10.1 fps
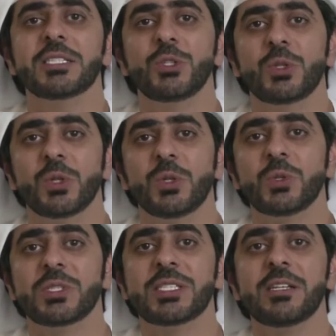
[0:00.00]

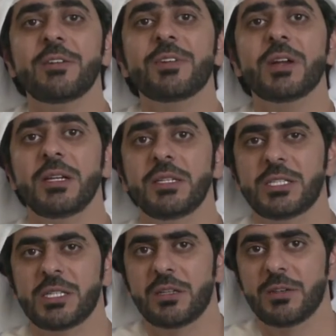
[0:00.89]
introduced several
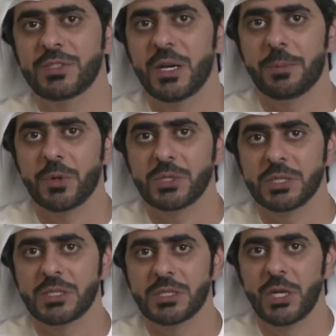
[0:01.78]
initiatives and
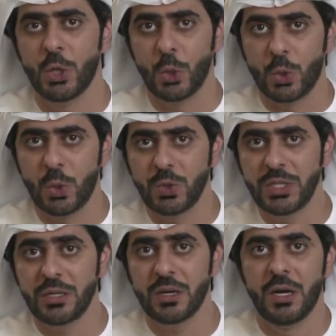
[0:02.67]
projects,
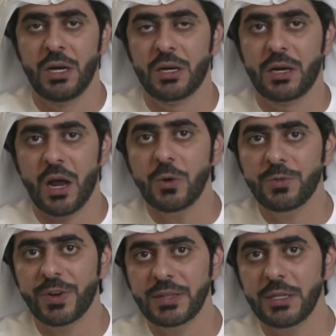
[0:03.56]
including
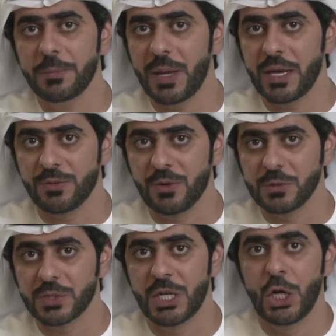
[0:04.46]
crowdfunding
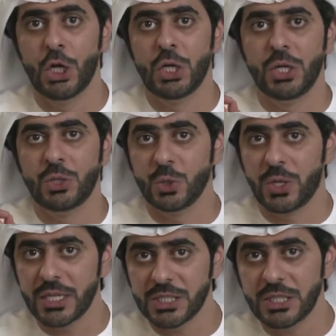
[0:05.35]
platforms,
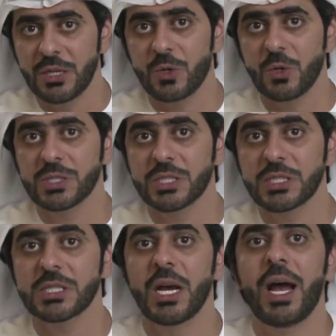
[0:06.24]
educational
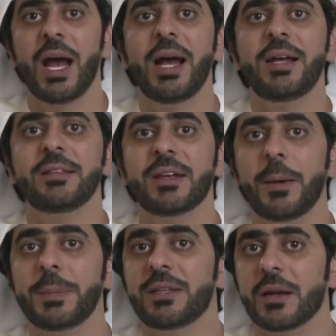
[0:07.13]
courses, and
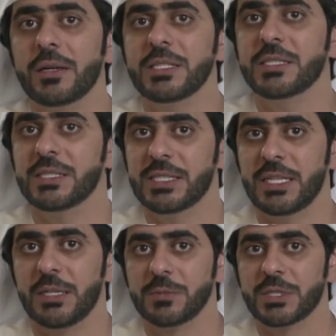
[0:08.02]
capital raising
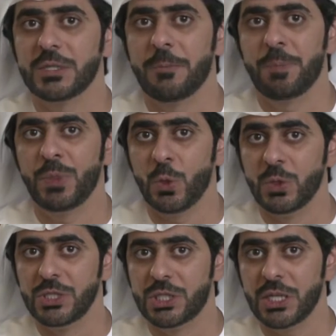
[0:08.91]
schemes to
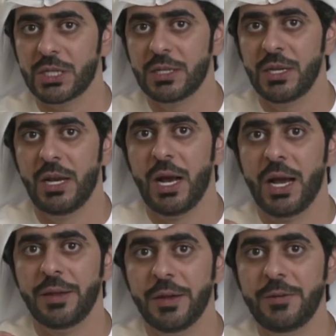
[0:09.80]
inject
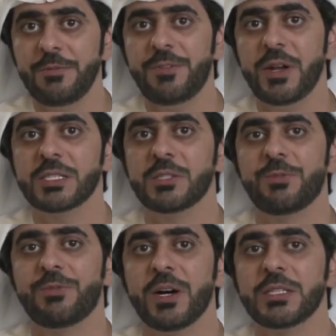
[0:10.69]
an influx of
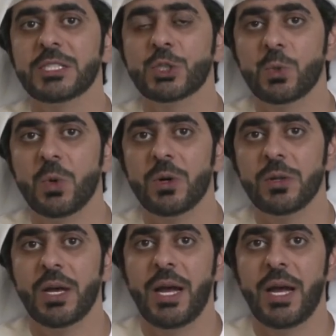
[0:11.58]
funds toward